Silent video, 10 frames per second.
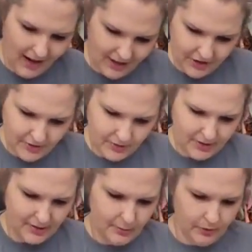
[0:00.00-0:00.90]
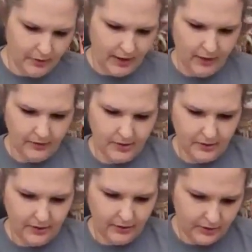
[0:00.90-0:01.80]
I just want to smooth it out
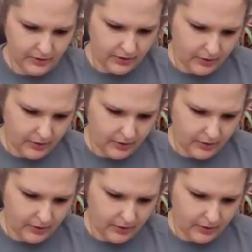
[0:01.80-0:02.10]
so that there's